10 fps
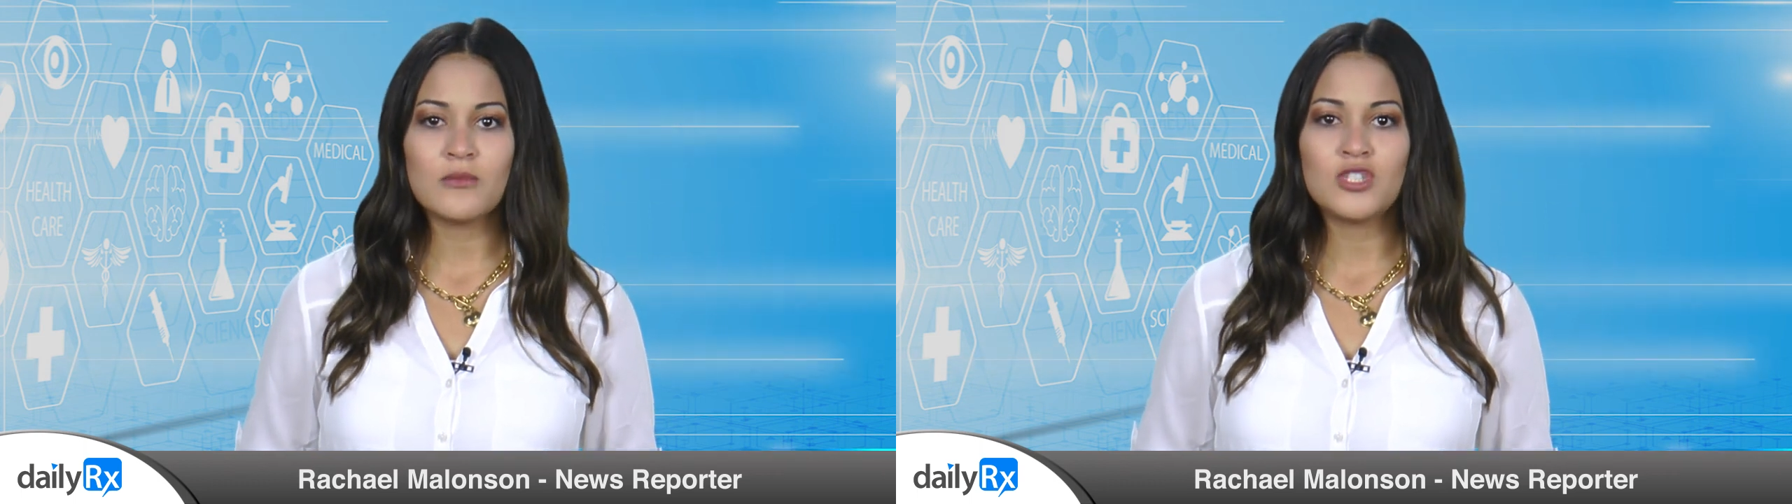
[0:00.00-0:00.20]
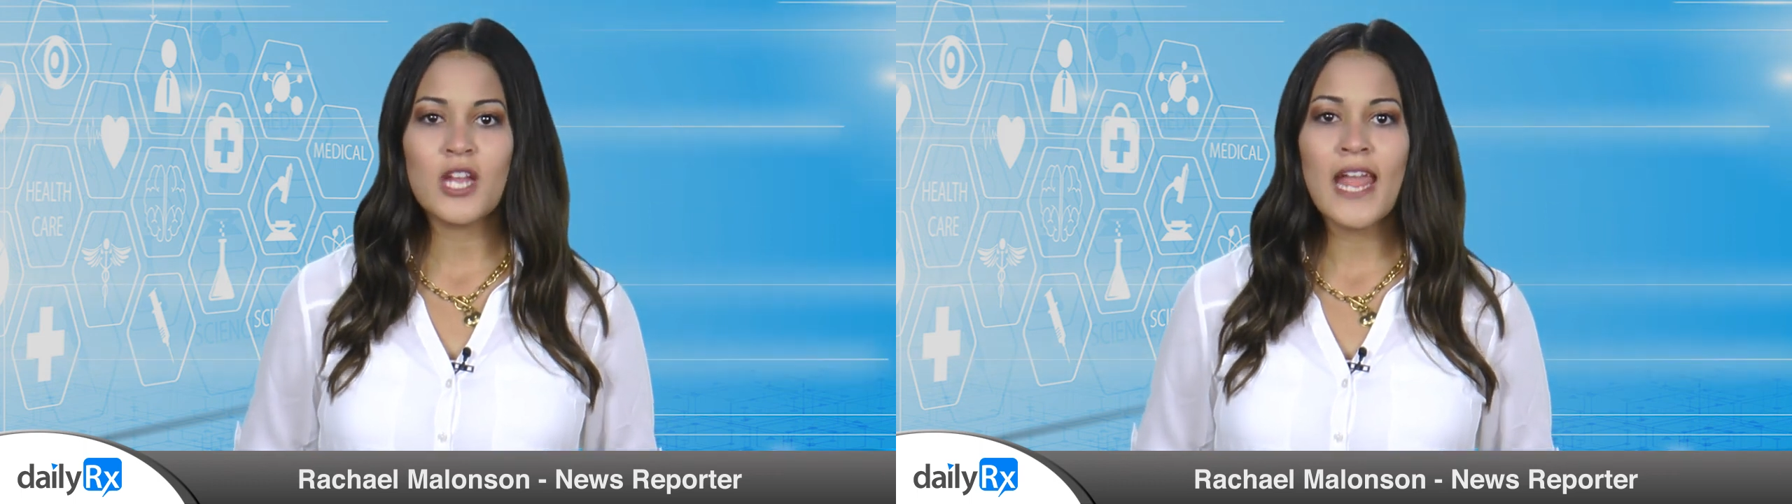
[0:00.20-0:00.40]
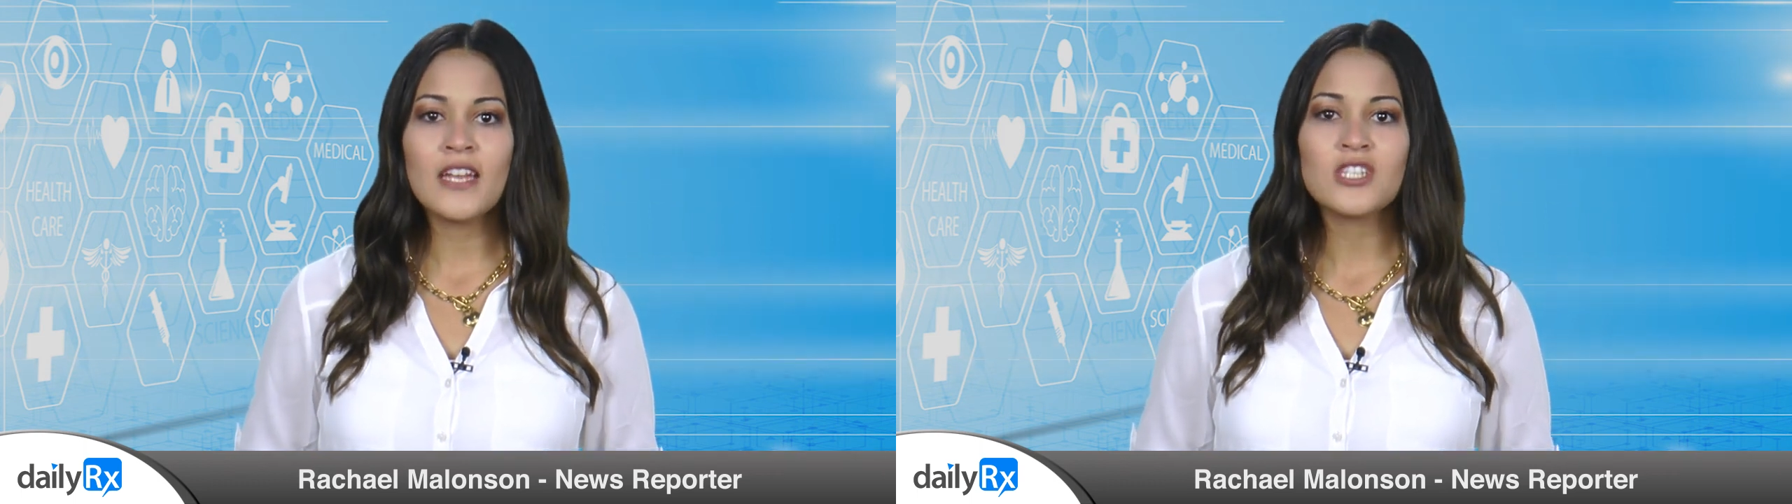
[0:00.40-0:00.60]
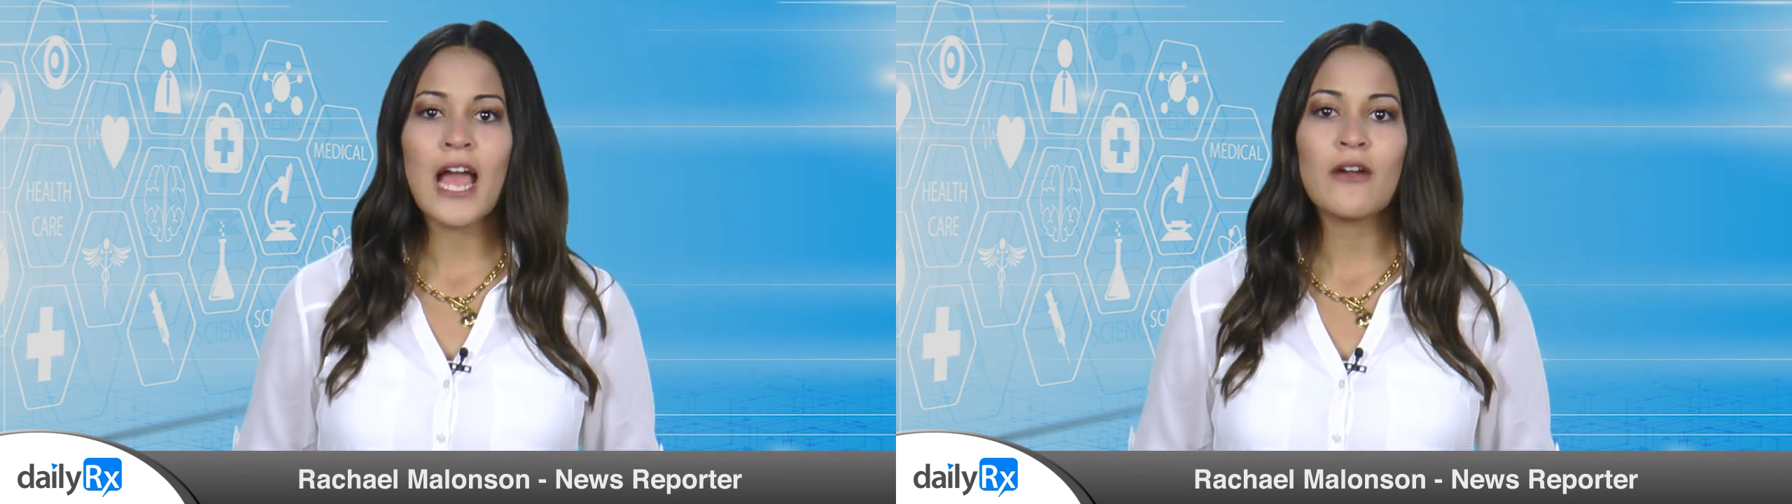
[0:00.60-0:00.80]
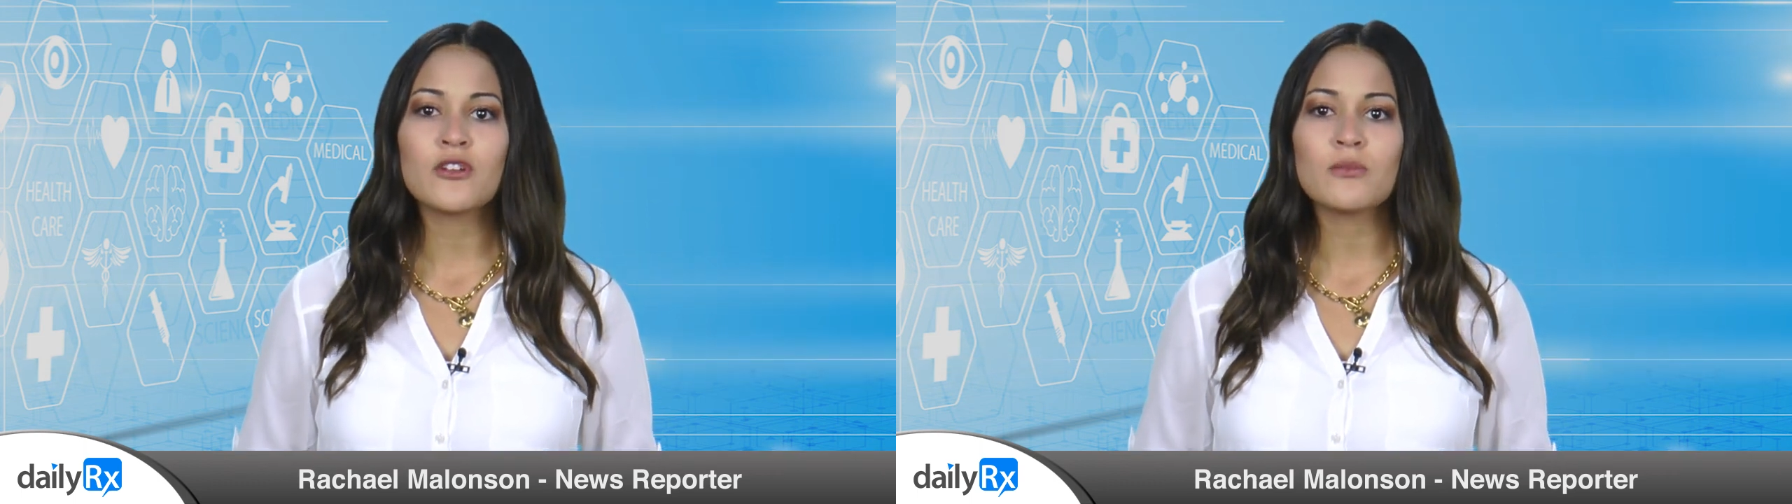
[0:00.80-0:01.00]
change
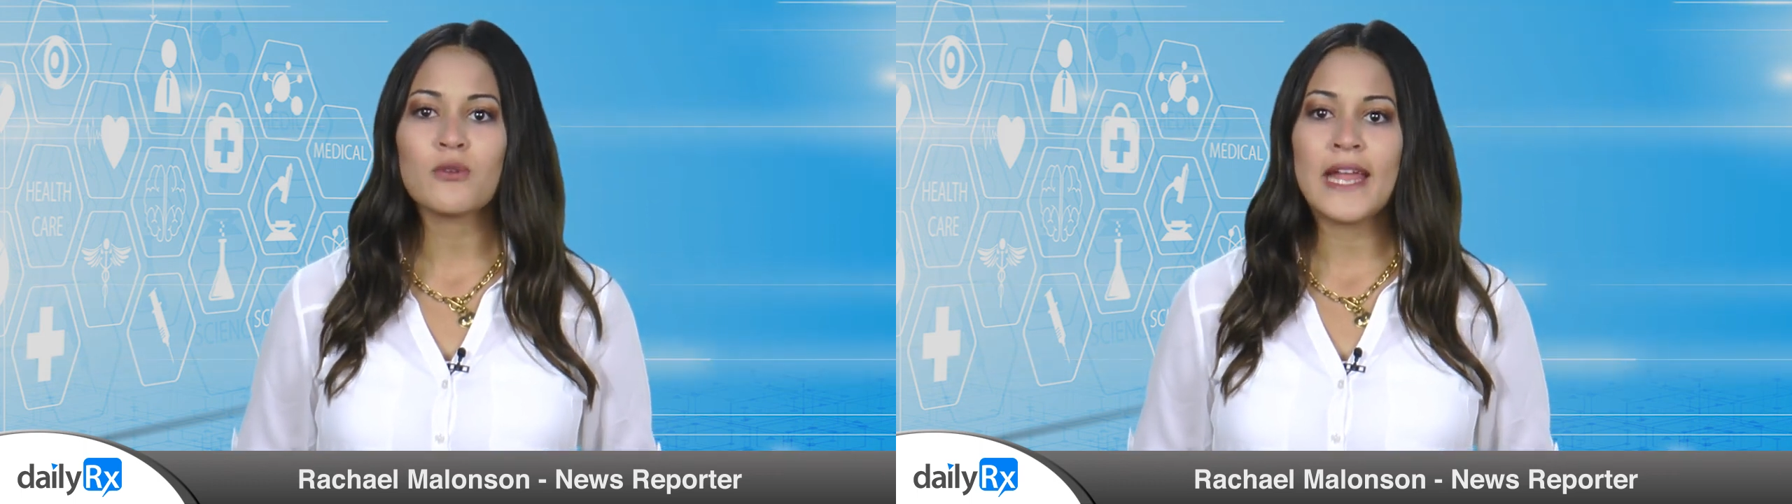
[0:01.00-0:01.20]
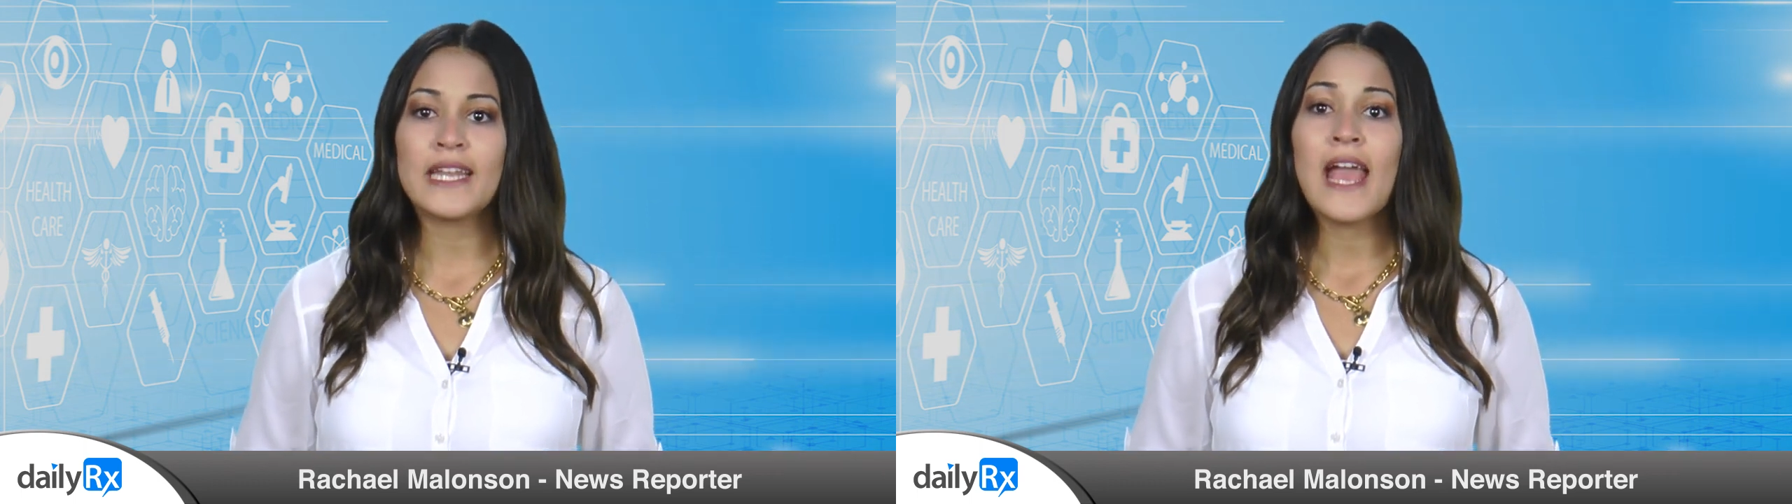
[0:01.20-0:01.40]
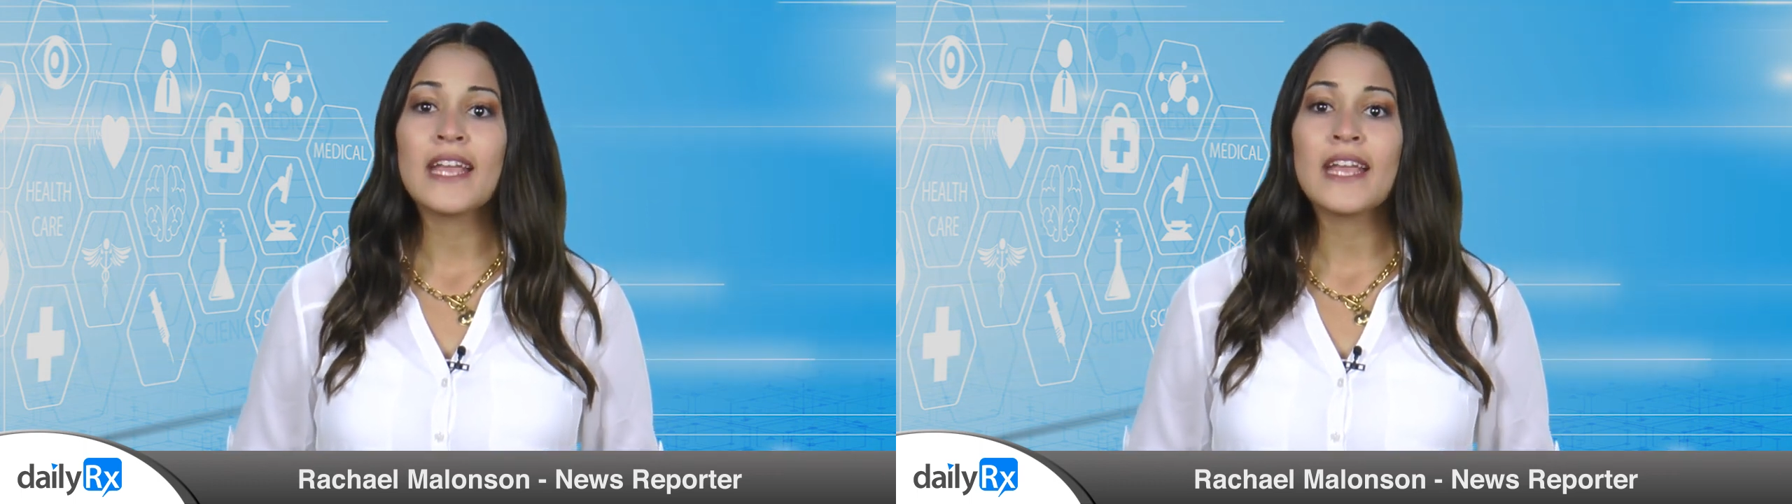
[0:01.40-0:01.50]
how your brain